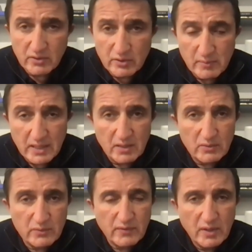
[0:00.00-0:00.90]
talk
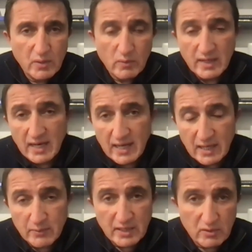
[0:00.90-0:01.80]
about, what they
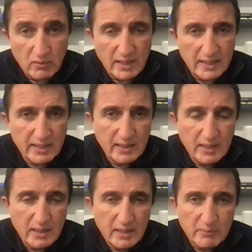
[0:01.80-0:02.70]
like, what they don't like,
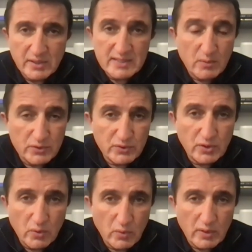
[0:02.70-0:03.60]
because they want to
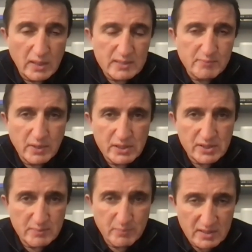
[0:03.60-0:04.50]
know as
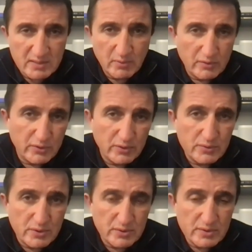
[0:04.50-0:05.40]
much as possible of the
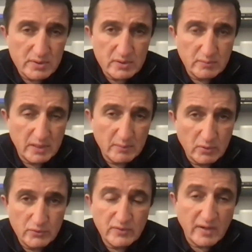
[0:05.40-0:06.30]
users to be
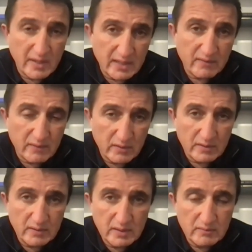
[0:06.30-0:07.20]
able to target
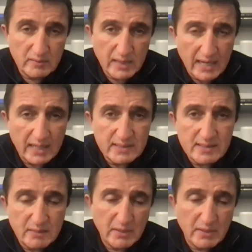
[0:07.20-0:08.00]
the ads and